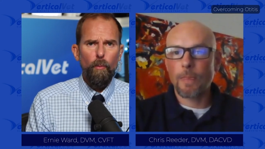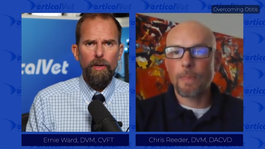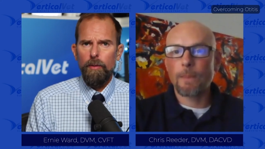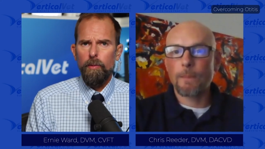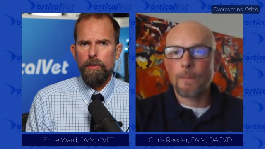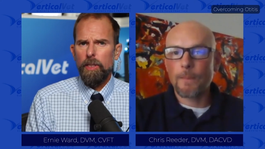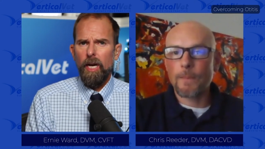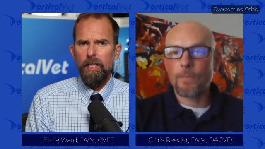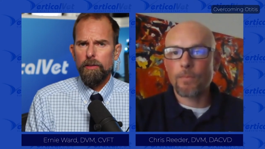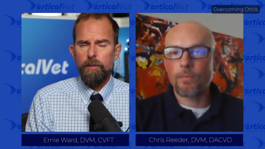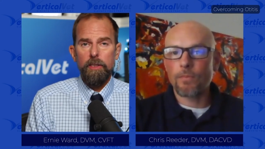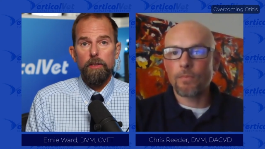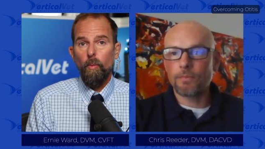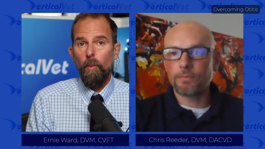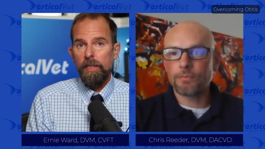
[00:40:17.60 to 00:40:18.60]
Speaker 1: which honestly
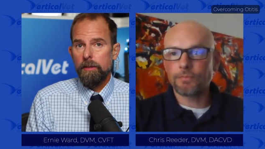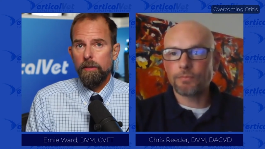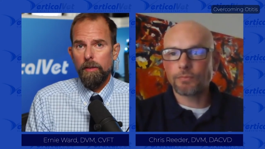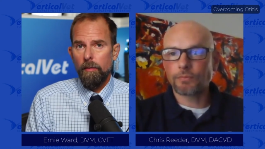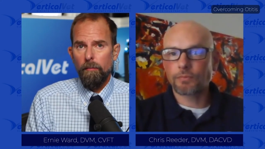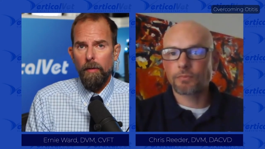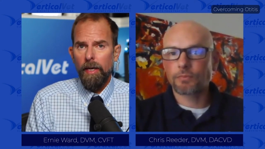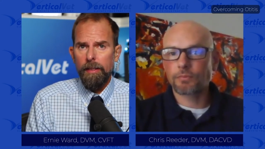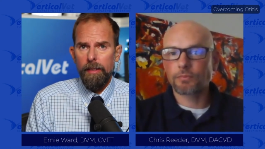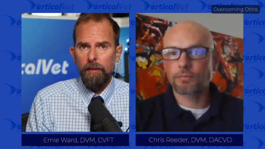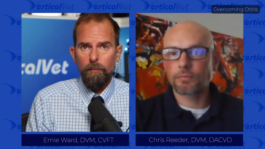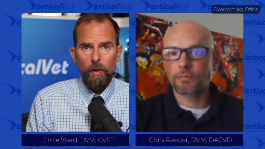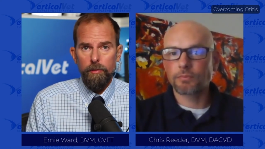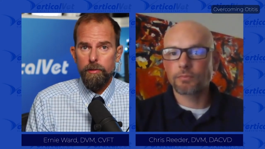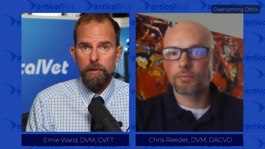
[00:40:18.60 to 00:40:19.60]
is a waste of their money in
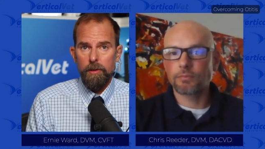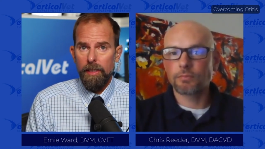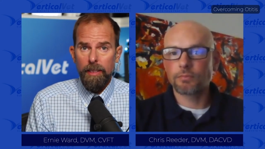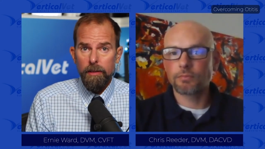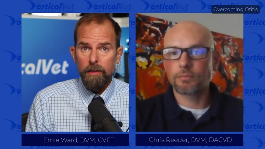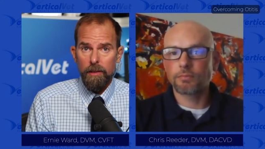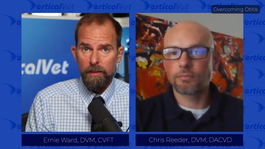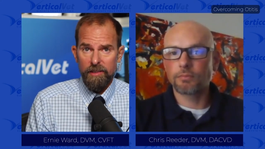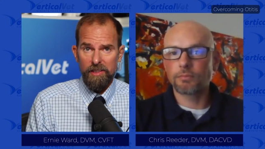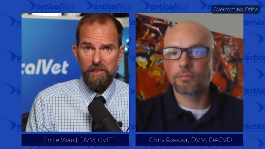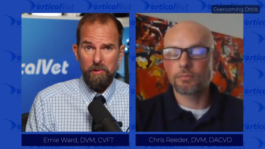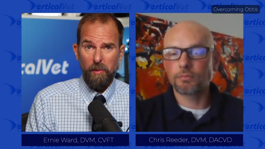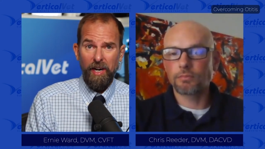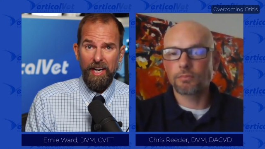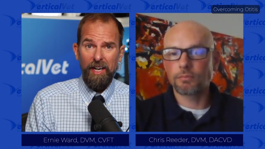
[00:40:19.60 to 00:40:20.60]
most instances,
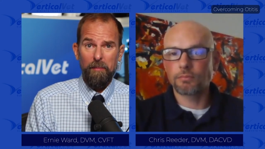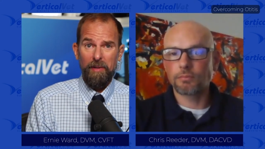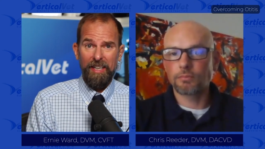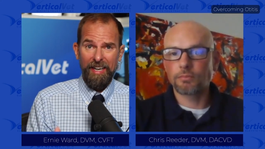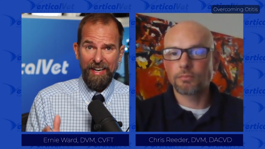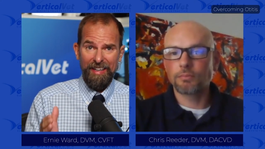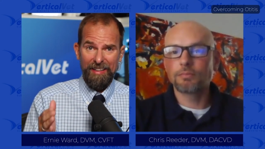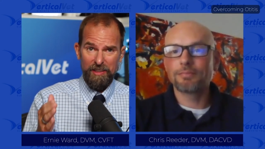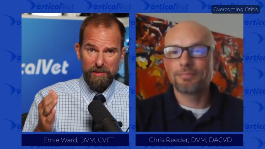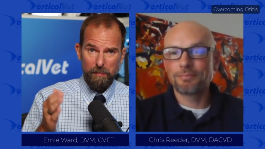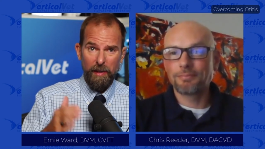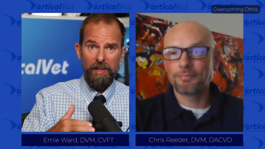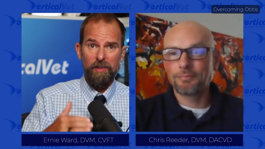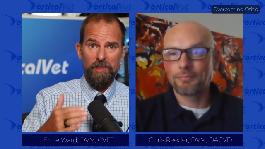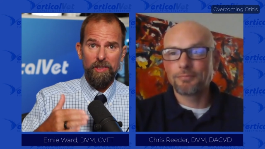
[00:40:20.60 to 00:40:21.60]
right? I mean, it's
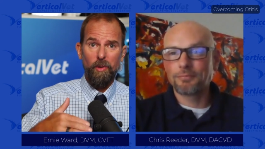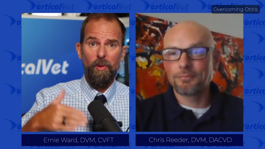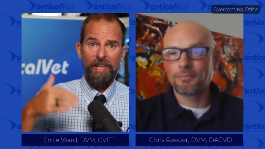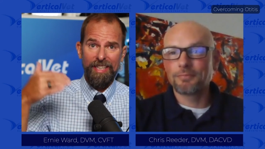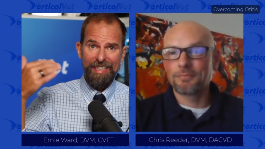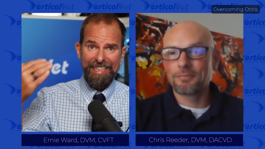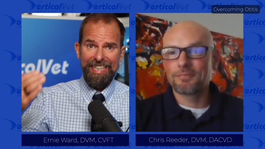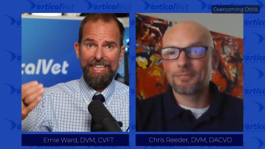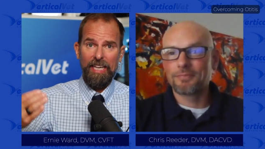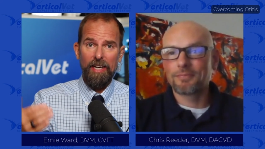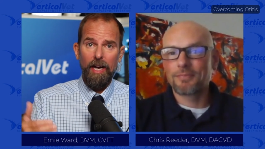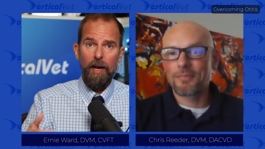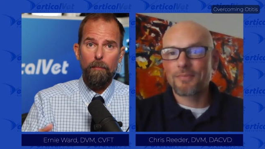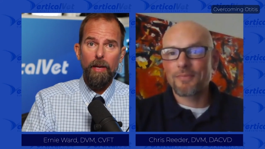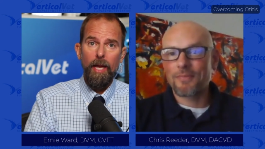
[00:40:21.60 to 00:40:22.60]
better to go ahead and kick it
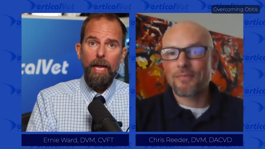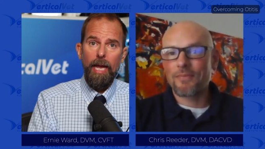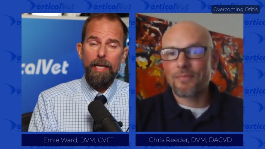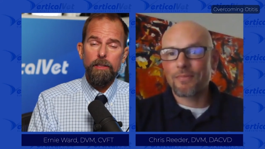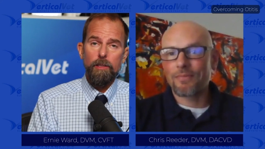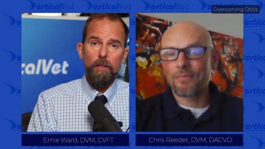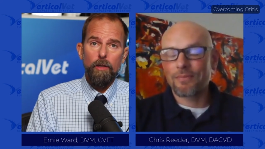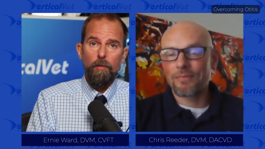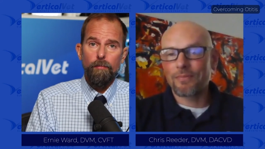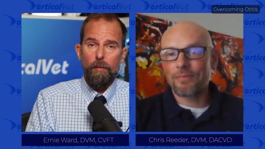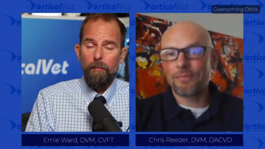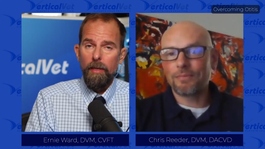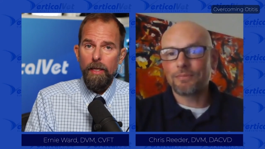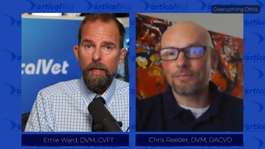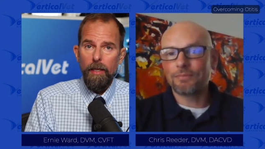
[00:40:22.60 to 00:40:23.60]
up. And so for
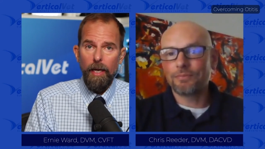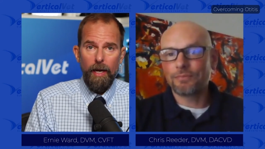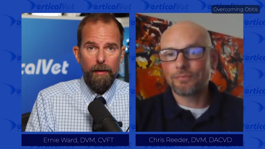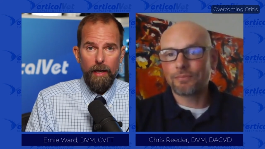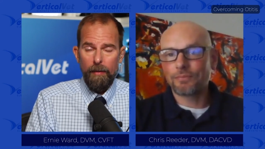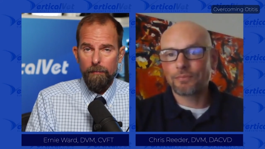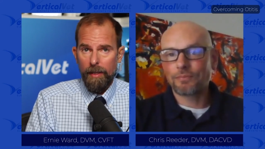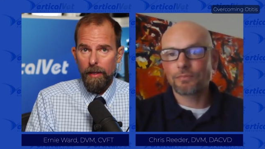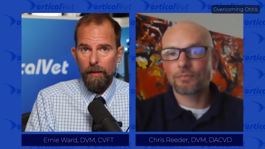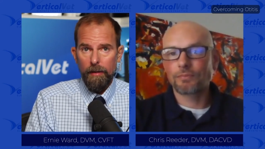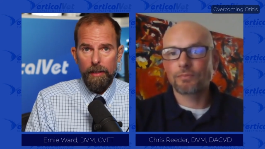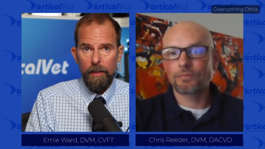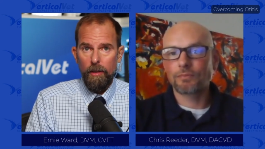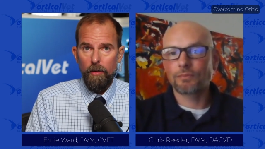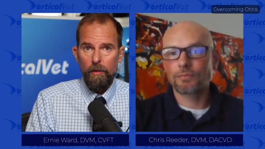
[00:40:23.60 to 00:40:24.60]
me, I, I'm kind of
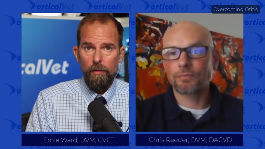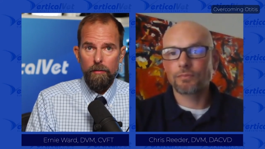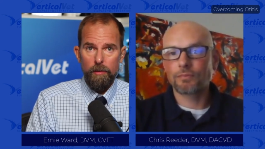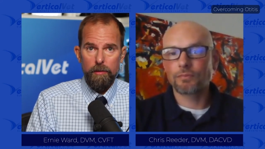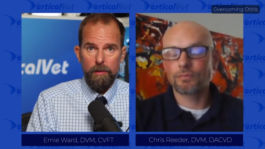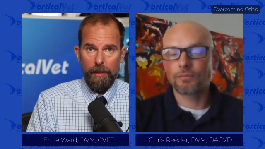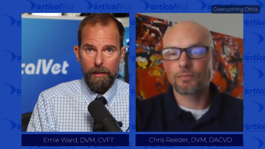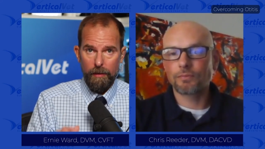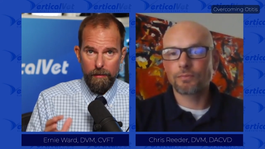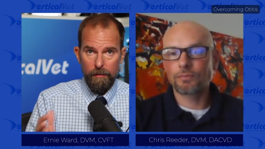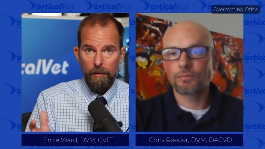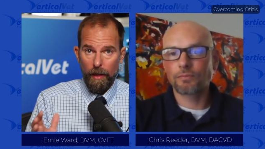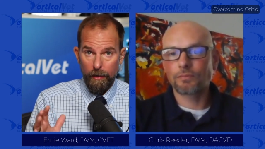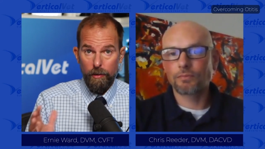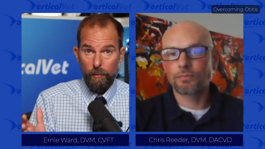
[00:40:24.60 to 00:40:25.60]
like you, there's like a,
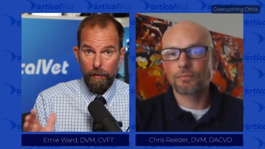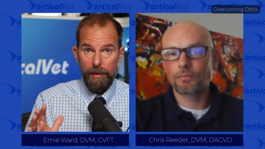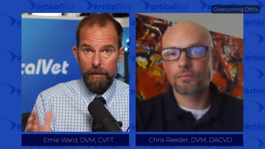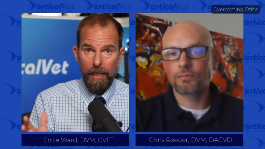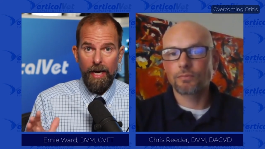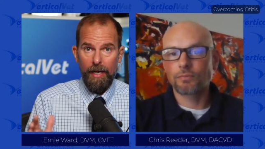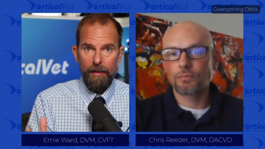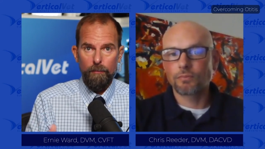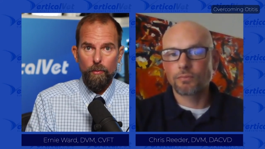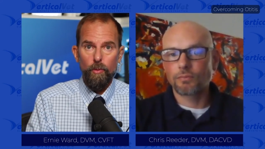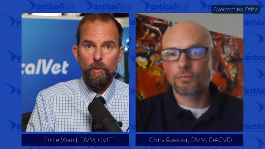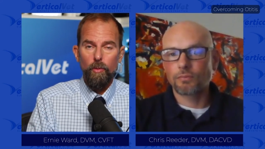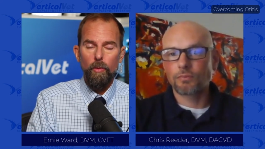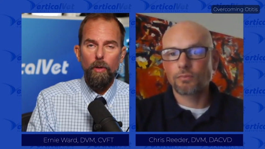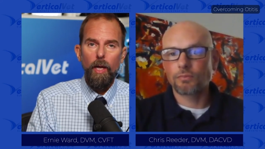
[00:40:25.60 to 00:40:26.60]
a three time
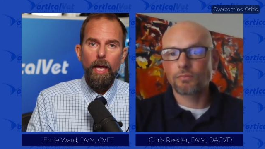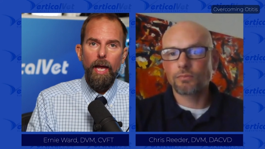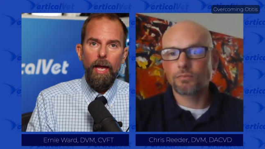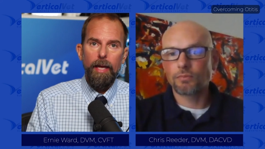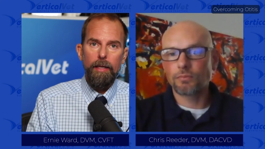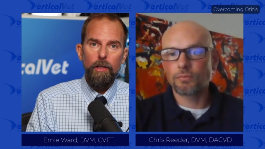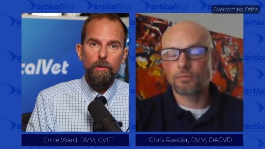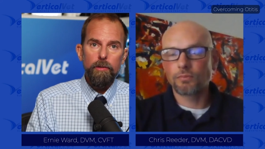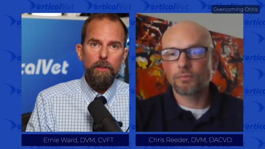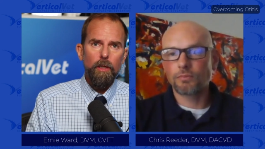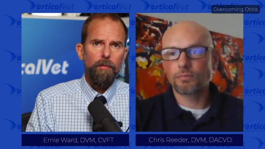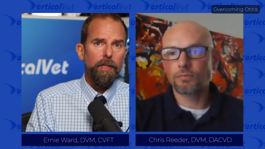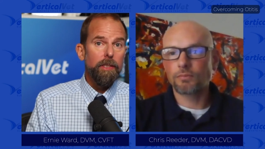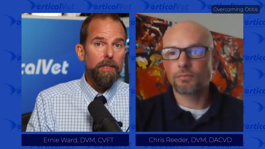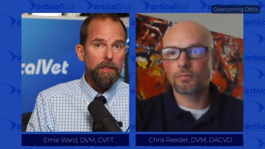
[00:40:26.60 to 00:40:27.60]
rule. And usually
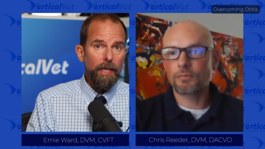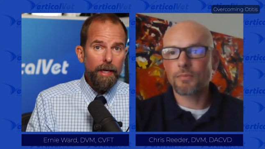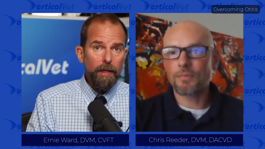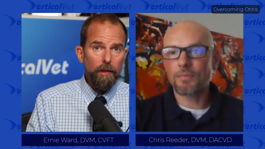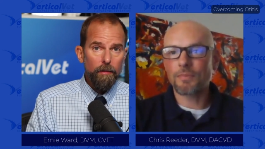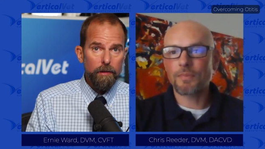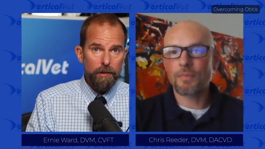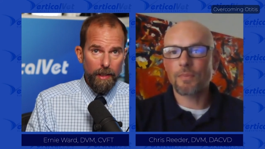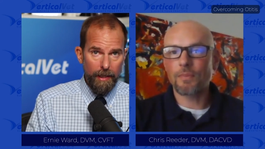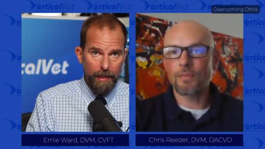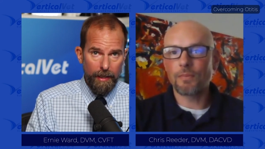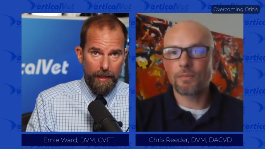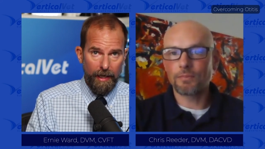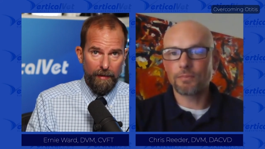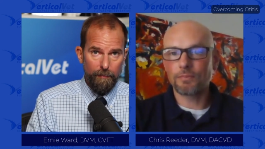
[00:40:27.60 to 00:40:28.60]
on the second
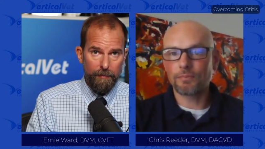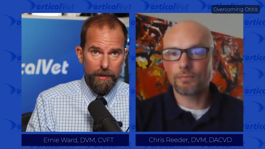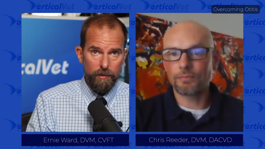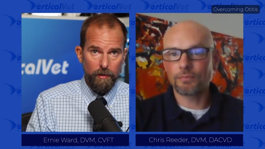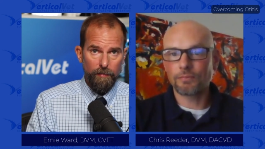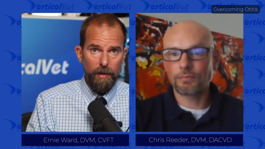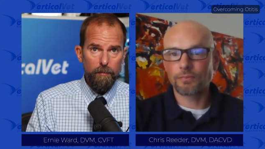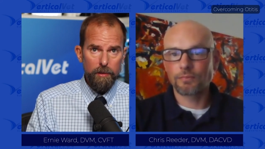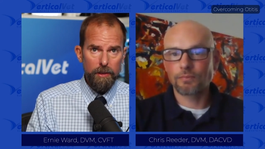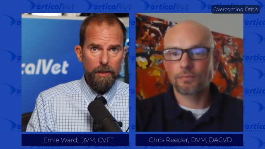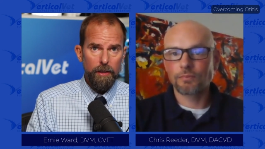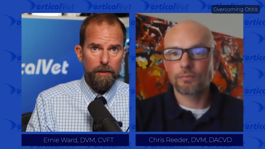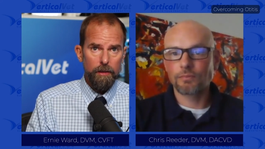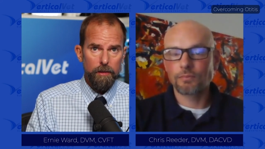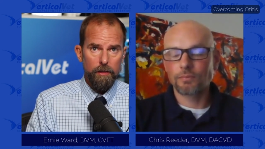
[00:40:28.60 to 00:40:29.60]
time, so if I'm
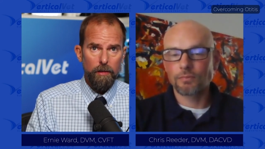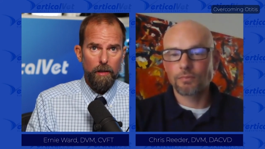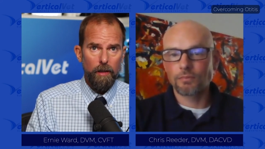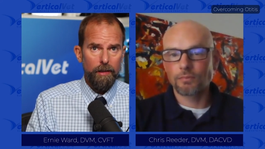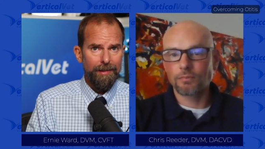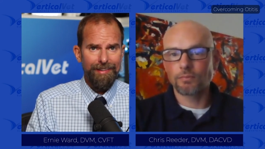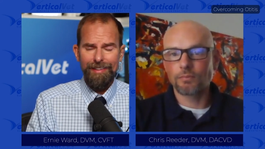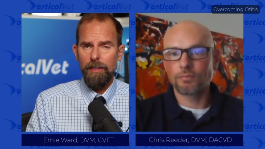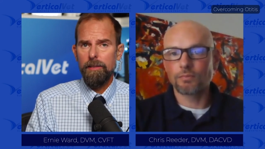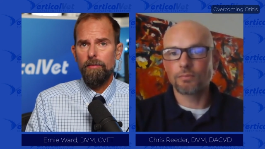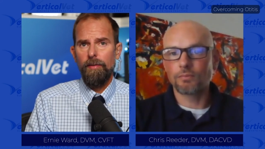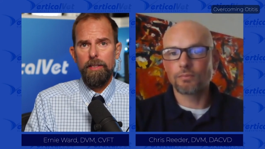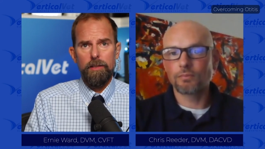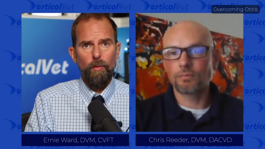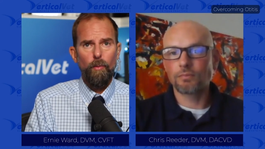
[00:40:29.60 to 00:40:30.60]
seeing this dog, and let's
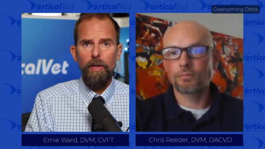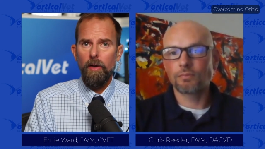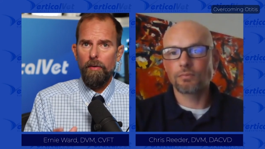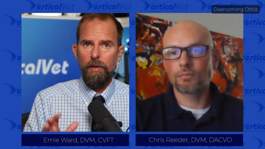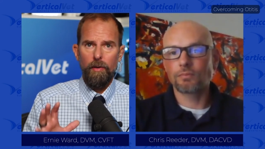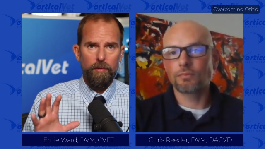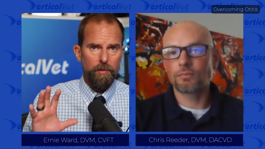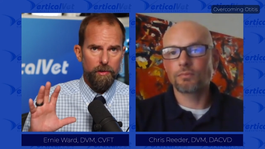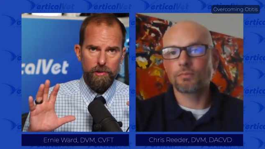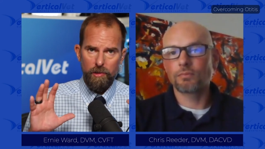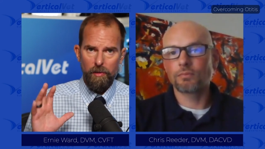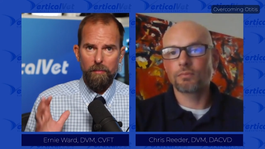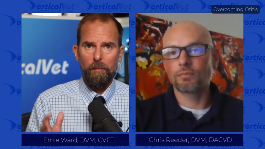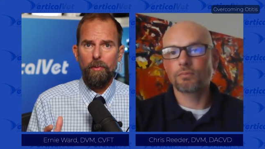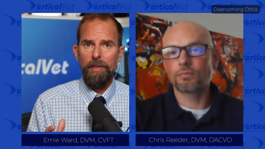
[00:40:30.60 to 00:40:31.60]
face it, we all know there are
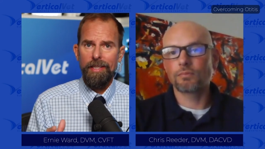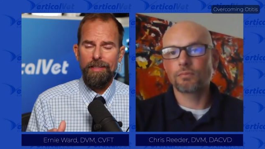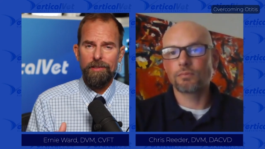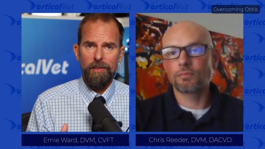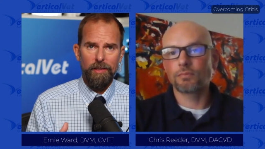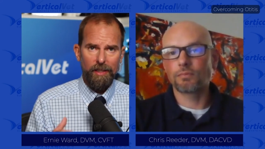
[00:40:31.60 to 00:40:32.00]
certain breeds